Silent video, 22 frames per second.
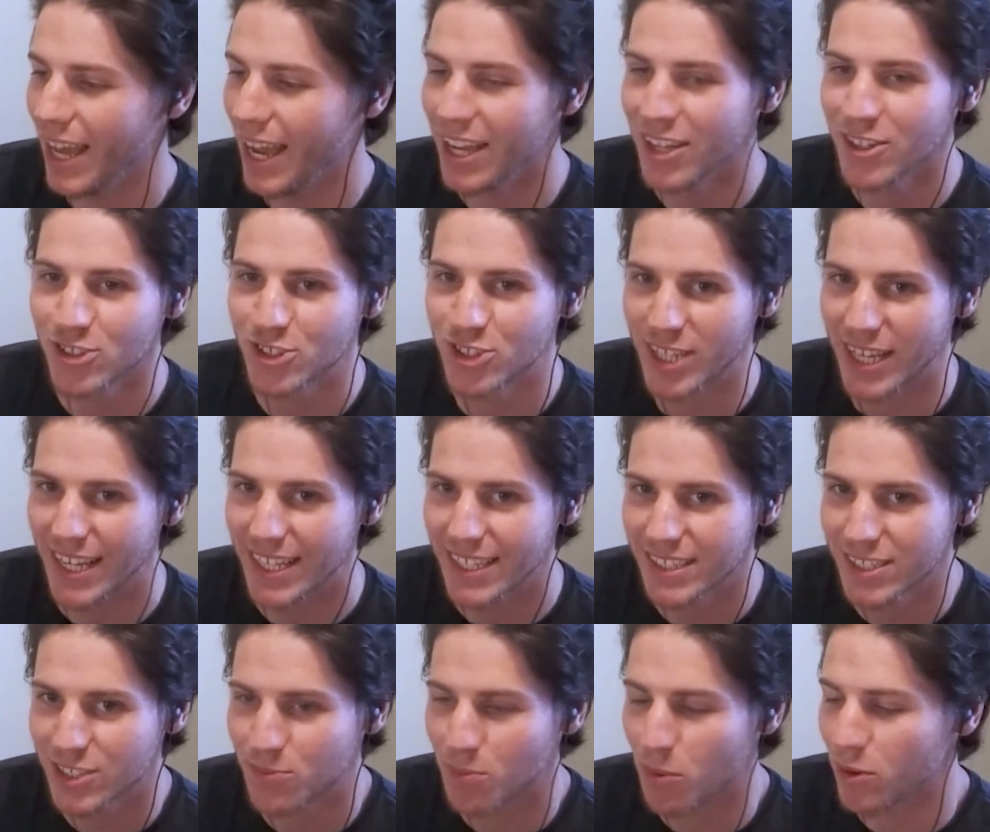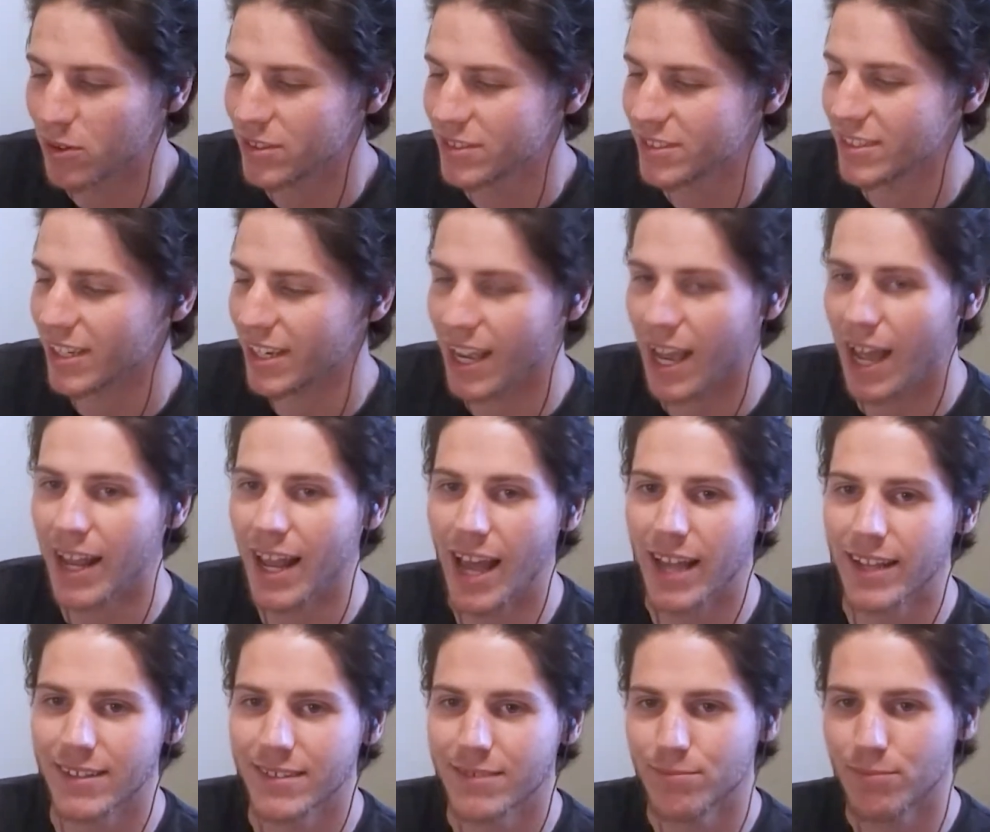I understand in sports, like
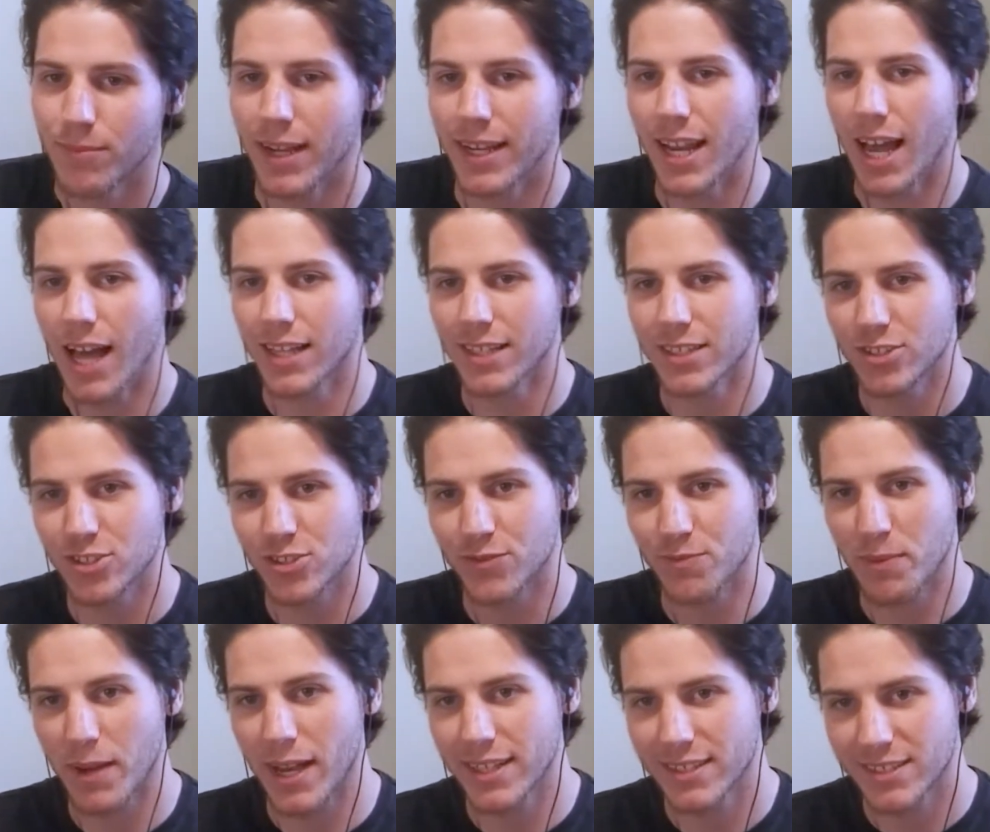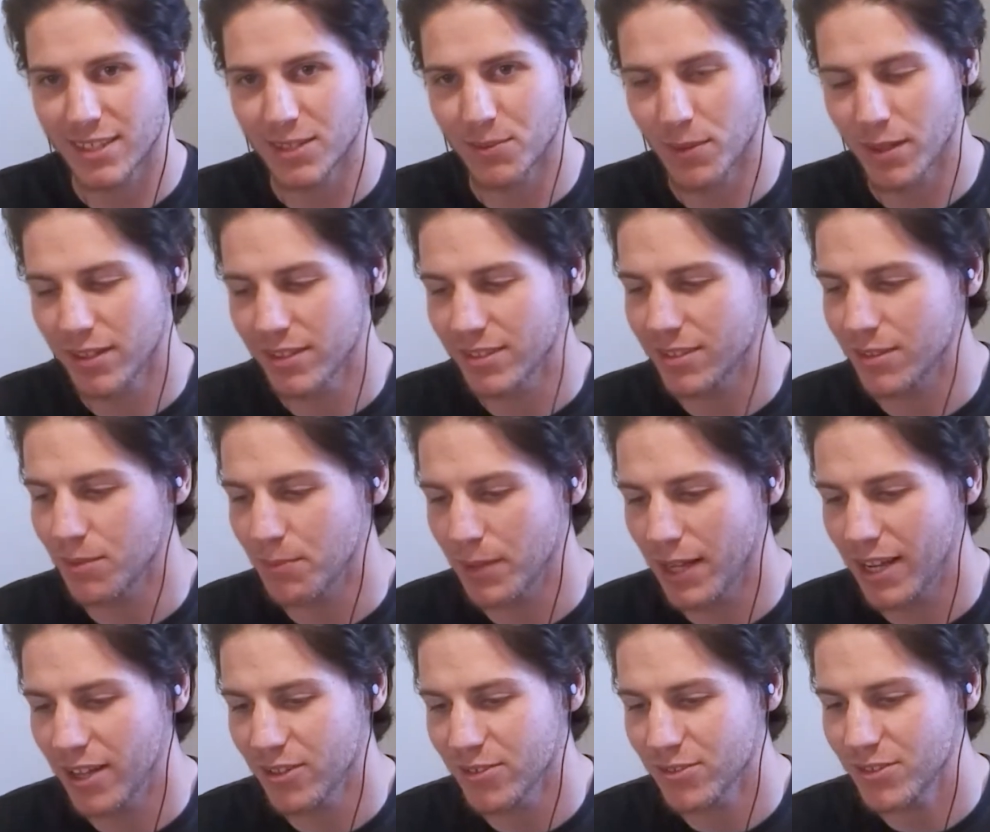my knowledge of basketball is
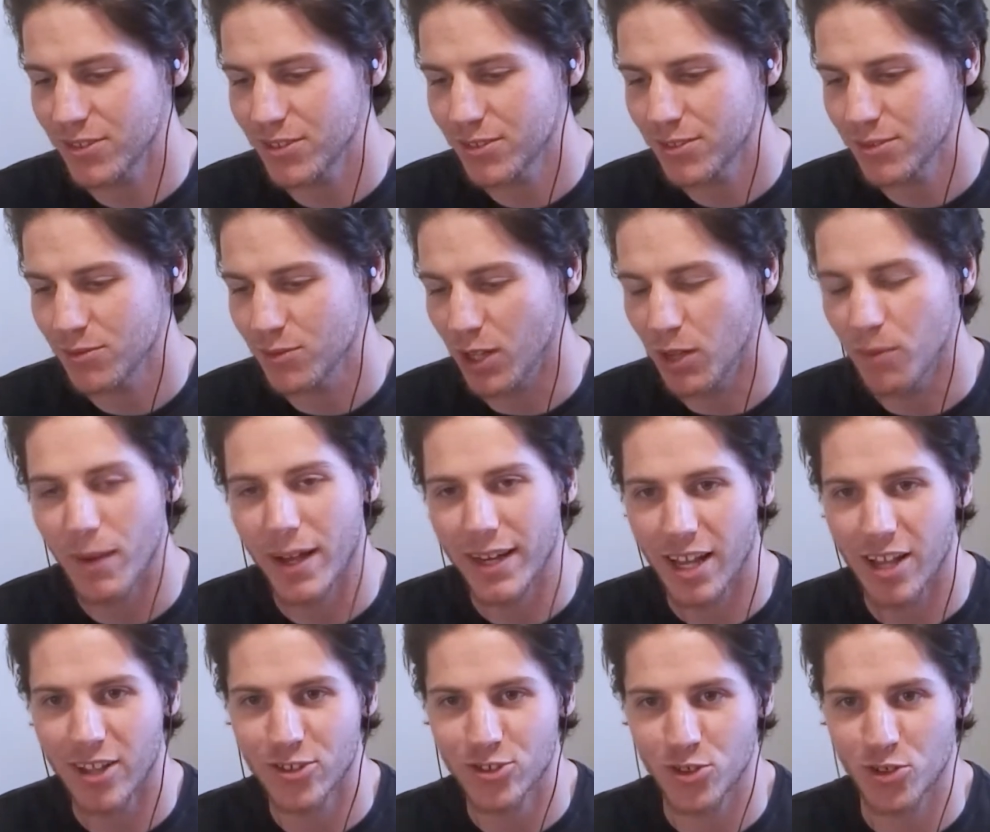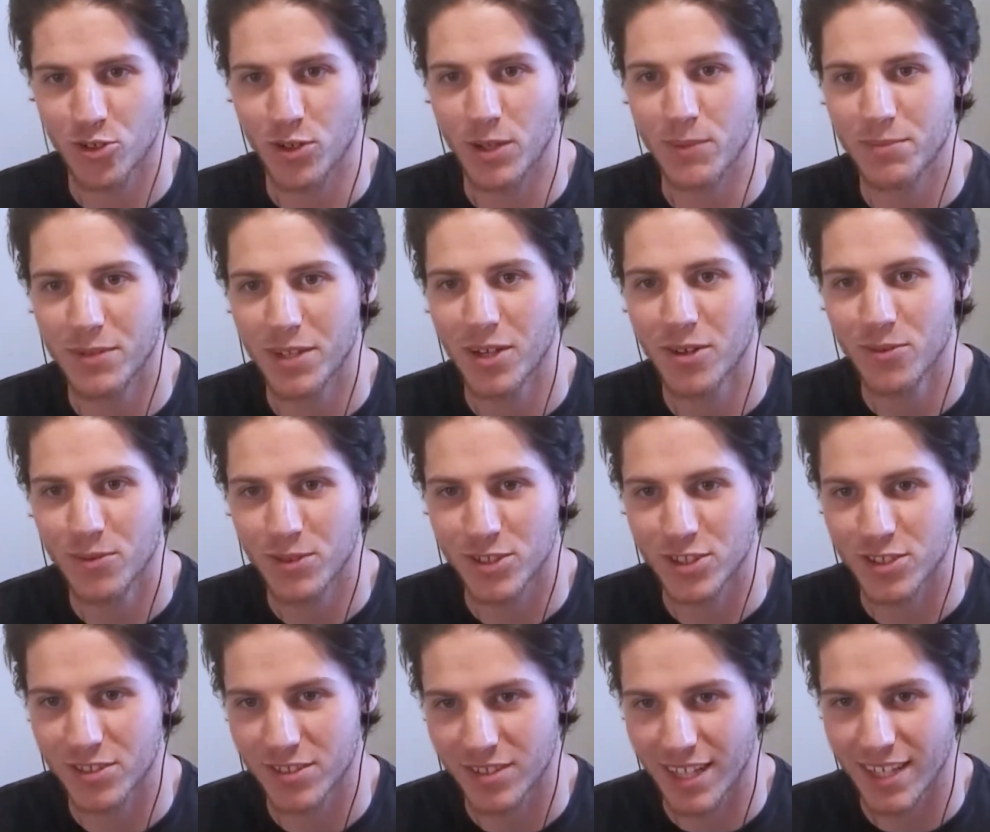about, my knowledge of crypto, which
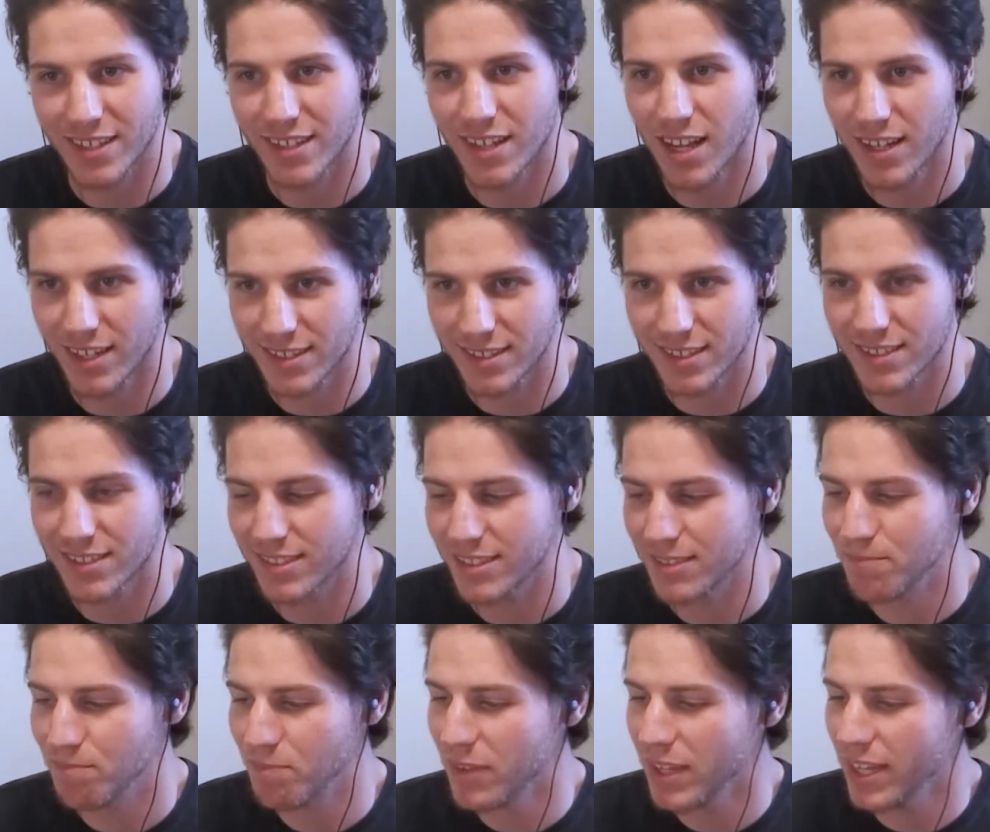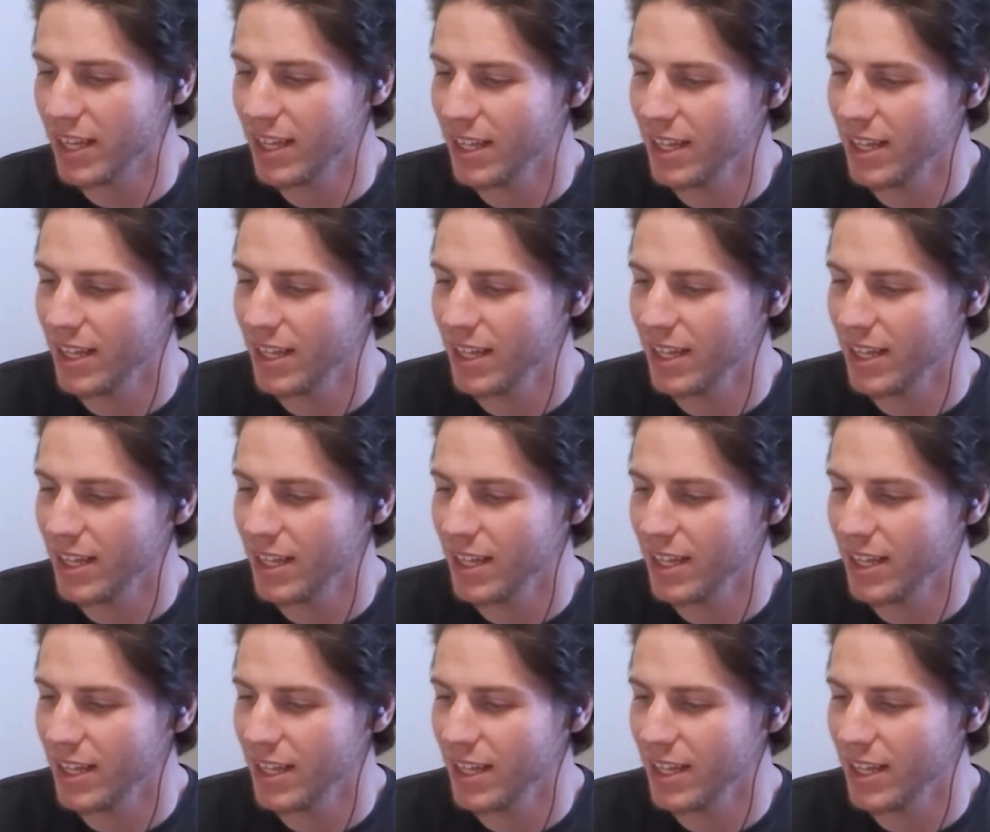is like non-existent.